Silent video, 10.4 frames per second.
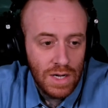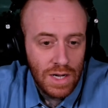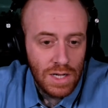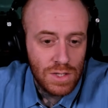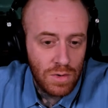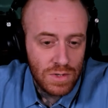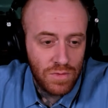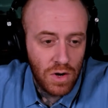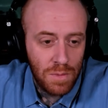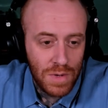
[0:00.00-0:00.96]
It's always
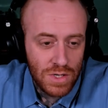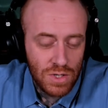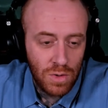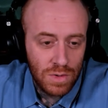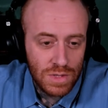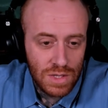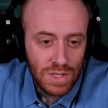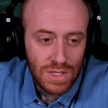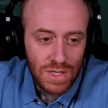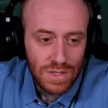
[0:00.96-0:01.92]
very pigeonholed to
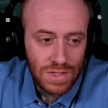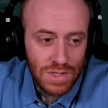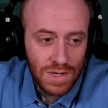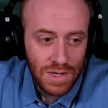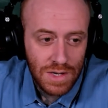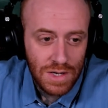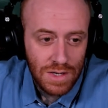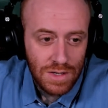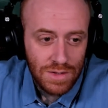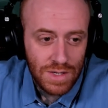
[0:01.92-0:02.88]
this is
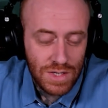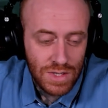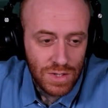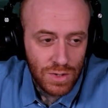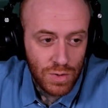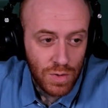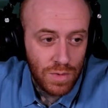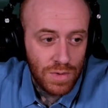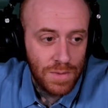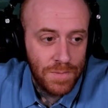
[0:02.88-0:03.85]
the
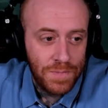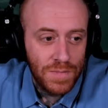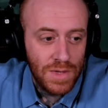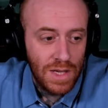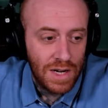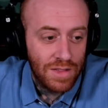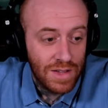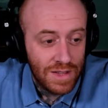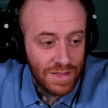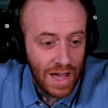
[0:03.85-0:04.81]
truth. And I
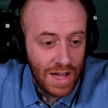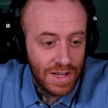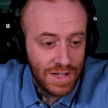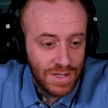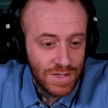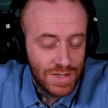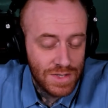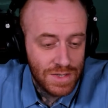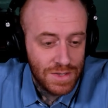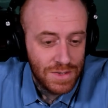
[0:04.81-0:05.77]
think that
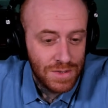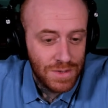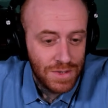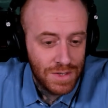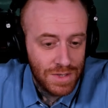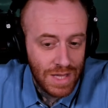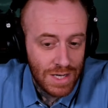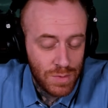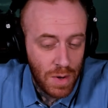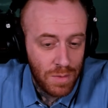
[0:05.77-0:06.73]
is
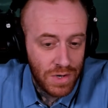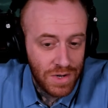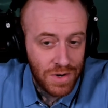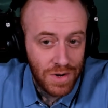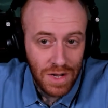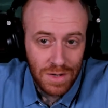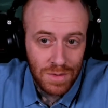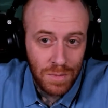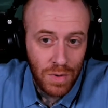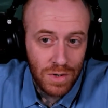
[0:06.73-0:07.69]
why we're here.
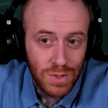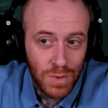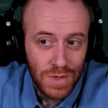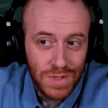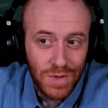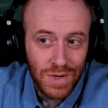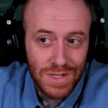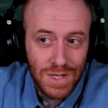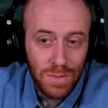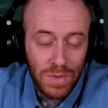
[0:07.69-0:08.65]
And Purgatory is a great
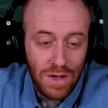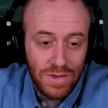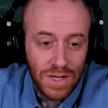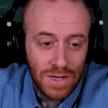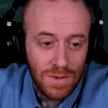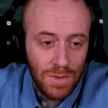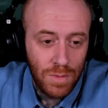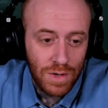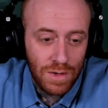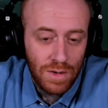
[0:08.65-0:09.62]
example of it,
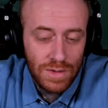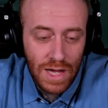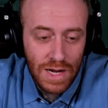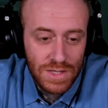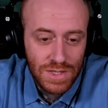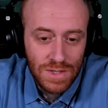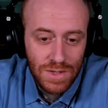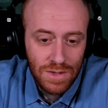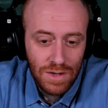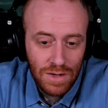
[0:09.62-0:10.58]
where that is
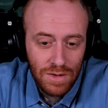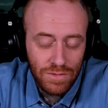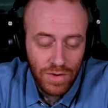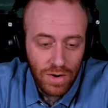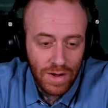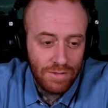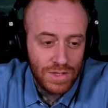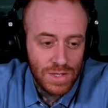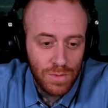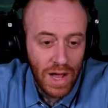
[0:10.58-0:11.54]
very
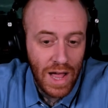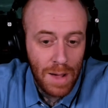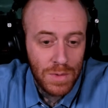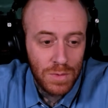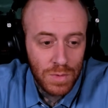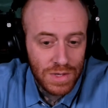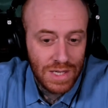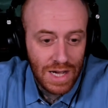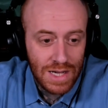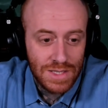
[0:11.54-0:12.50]
obviously what happened with the
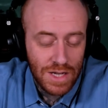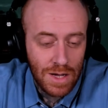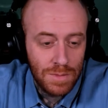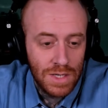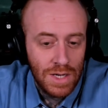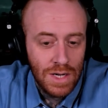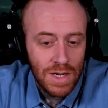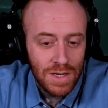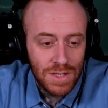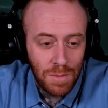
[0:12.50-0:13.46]
concept.
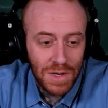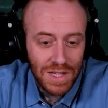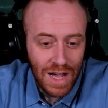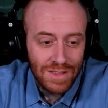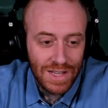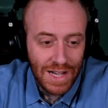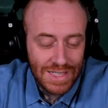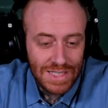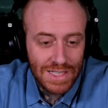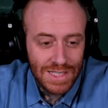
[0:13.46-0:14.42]
Somebody got the
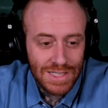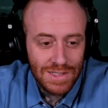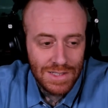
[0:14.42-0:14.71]
idea